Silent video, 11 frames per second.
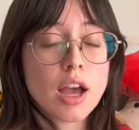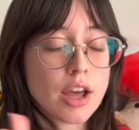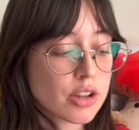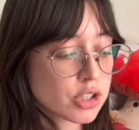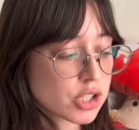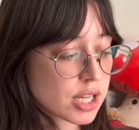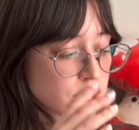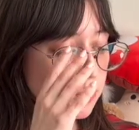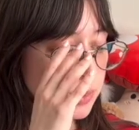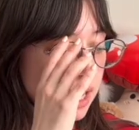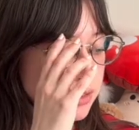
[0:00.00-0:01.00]
Another
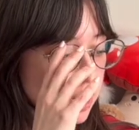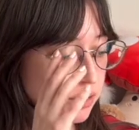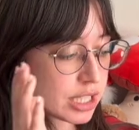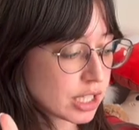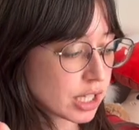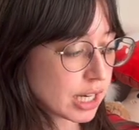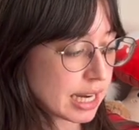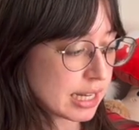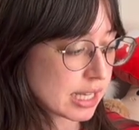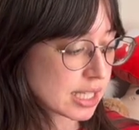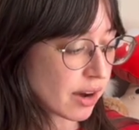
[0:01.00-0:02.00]
section we have down here
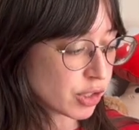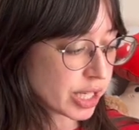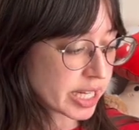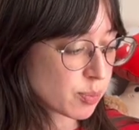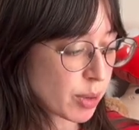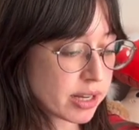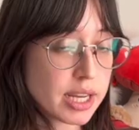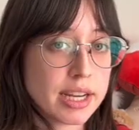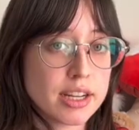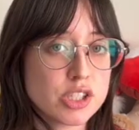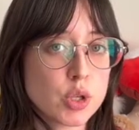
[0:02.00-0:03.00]
is everyday spending.